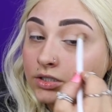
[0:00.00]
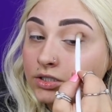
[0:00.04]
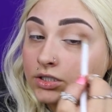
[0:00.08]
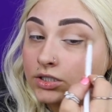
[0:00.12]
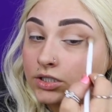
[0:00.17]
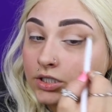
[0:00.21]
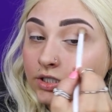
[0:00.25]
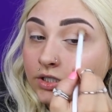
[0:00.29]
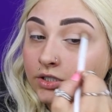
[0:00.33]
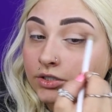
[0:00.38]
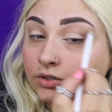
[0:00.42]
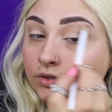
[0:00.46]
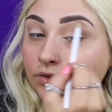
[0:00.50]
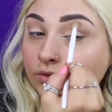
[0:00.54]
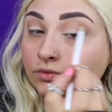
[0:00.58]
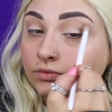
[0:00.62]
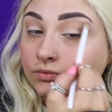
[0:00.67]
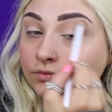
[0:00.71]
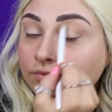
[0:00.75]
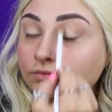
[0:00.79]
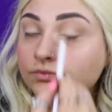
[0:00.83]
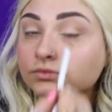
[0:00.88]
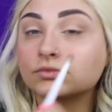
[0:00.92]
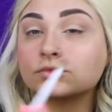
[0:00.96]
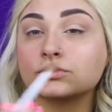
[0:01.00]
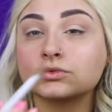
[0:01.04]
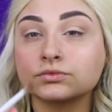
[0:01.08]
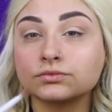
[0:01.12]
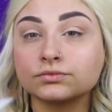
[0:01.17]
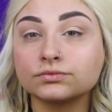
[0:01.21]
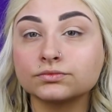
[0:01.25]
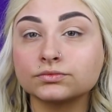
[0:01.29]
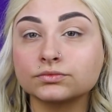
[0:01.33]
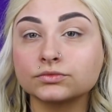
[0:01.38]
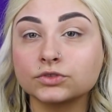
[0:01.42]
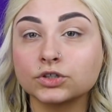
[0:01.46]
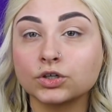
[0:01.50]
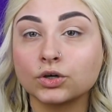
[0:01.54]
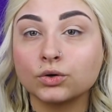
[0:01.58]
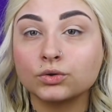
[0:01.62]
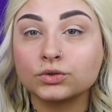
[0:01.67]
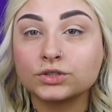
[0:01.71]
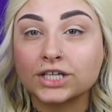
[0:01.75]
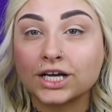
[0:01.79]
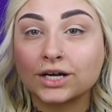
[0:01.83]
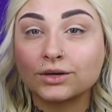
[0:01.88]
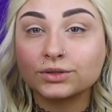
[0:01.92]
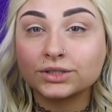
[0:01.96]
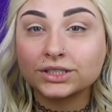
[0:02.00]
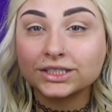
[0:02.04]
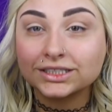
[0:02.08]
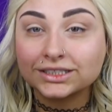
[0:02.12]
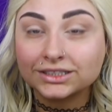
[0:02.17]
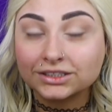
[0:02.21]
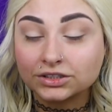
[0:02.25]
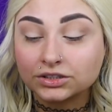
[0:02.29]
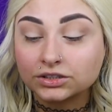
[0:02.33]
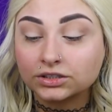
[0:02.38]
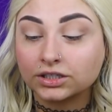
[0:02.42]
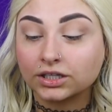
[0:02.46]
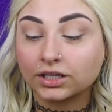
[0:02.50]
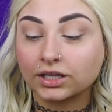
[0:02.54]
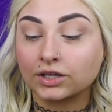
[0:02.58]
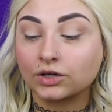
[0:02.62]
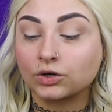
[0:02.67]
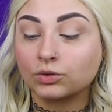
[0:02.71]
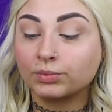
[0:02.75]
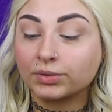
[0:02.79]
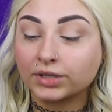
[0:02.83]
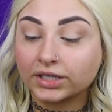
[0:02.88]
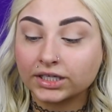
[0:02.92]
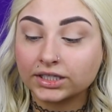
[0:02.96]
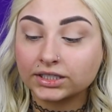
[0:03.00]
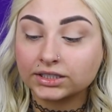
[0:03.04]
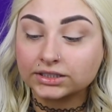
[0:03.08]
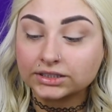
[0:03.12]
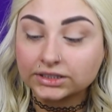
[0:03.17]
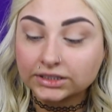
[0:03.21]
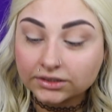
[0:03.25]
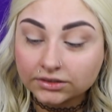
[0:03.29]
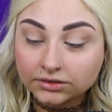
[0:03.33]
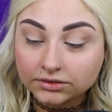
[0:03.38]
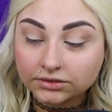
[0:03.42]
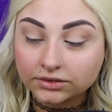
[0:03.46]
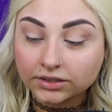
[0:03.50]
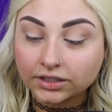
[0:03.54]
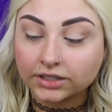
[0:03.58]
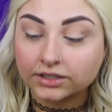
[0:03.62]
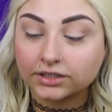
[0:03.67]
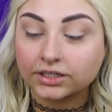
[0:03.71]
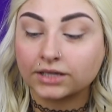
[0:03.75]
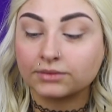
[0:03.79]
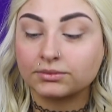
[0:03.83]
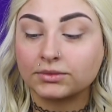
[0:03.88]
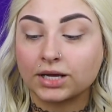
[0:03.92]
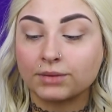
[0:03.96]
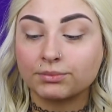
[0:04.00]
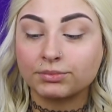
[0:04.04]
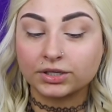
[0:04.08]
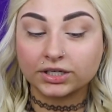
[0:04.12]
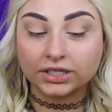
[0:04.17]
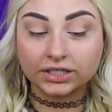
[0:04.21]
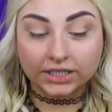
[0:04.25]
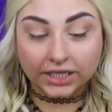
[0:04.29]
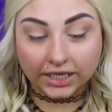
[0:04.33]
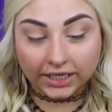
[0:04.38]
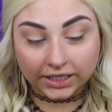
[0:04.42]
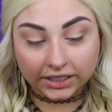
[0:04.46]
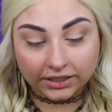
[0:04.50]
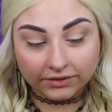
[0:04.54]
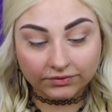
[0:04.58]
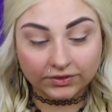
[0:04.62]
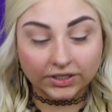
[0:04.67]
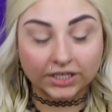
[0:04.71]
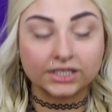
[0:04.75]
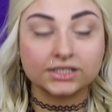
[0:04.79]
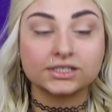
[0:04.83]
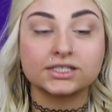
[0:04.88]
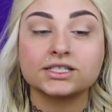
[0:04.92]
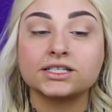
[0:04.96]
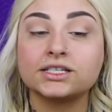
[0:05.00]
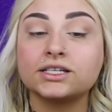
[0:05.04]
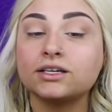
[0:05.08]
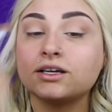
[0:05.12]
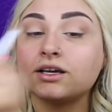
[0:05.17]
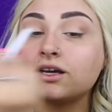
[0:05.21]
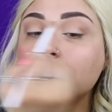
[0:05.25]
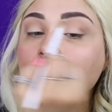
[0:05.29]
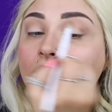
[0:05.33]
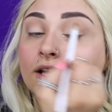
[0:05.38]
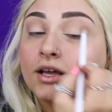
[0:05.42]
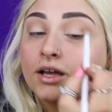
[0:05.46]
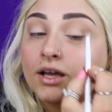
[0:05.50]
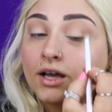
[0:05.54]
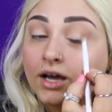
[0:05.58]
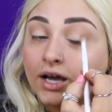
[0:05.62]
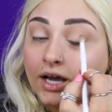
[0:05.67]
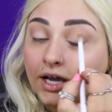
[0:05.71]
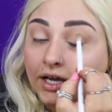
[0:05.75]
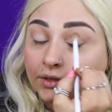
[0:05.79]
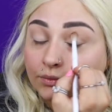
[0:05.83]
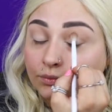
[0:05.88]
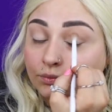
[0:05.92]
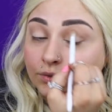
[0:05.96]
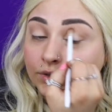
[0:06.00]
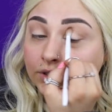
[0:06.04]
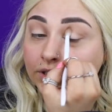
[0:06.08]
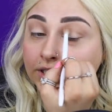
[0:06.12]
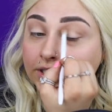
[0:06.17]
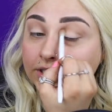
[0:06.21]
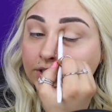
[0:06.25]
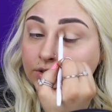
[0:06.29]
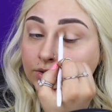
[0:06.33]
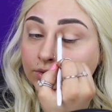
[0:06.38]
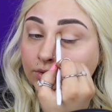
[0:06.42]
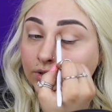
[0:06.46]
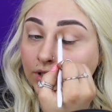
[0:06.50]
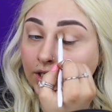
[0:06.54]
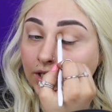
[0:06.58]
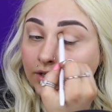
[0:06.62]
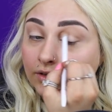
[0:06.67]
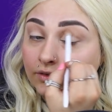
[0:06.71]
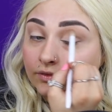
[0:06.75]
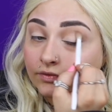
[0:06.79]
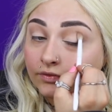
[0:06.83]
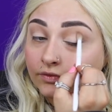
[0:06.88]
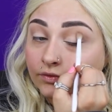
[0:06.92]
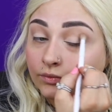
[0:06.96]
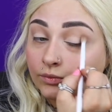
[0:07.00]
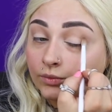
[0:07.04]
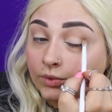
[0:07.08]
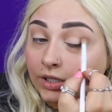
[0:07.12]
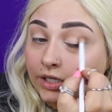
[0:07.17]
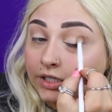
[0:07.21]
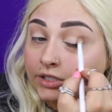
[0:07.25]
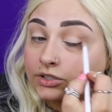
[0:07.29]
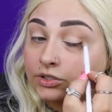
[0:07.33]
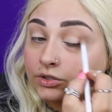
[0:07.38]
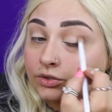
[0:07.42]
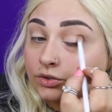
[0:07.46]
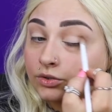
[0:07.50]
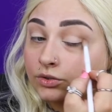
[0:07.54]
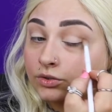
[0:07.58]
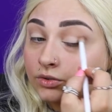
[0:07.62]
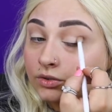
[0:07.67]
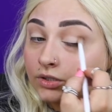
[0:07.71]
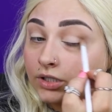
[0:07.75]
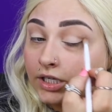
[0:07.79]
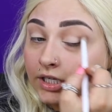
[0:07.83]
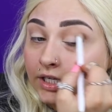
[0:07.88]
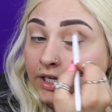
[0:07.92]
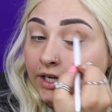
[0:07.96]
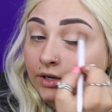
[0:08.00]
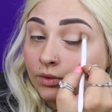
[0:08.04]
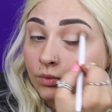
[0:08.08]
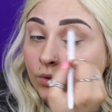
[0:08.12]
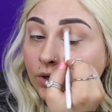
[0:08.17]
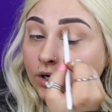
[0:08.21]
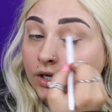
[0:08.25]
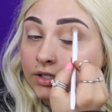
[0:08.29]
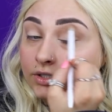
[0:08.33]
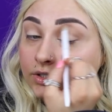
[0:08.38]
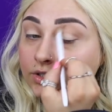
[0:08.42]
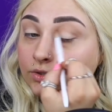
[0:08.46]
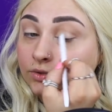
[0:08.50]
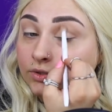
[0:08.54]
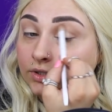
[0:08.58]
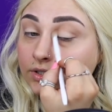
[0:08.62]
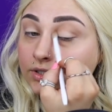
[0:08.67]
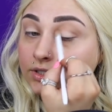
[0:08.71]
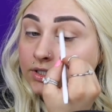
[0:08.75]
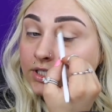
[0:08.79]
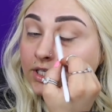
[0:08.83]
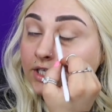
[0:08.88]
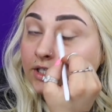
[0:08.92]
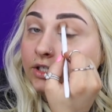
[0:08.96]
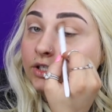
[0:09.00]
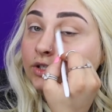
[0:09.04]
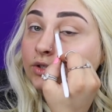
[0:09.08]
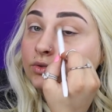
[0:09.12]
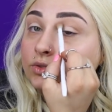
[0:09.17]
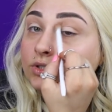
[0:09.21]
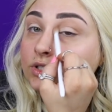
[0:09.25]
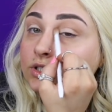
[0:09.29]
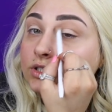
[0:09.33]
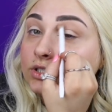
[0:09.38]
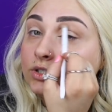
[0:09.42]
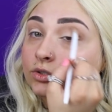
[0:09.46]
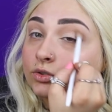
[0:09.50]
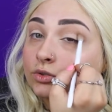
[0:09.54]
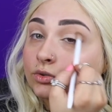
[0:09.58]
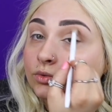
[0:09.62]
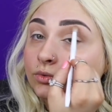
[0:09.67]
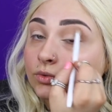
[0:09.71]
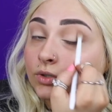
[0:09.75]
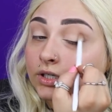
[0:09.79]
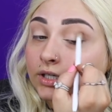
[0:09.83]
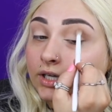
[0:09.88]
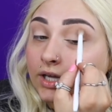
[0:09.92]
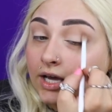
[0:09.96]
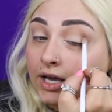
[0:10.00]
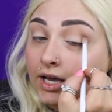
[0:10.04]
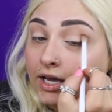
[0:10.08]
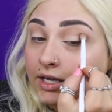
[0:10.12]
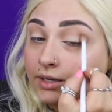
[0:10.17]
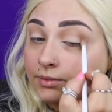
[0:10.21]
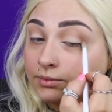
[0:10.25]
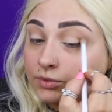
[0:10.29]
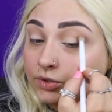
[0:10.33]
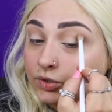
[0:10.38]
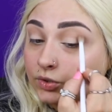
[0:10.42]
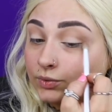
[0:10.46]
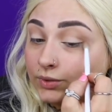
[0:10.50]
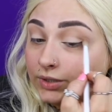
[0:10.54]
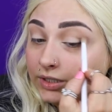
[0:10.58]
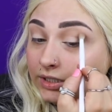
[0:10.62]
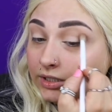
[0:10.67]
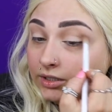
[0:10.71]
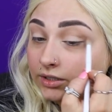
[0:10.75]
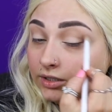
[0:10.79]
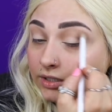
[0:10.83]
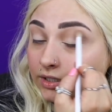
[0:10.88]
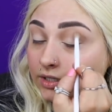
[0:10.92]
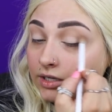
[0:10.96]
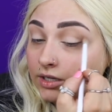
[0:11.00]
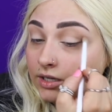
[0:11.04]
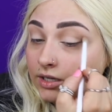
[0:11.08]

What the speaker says: to, you know, go downhill a little bit. And I'm not being a negative Nancy. I really do love what I do, and I want to continue to do what I'm doing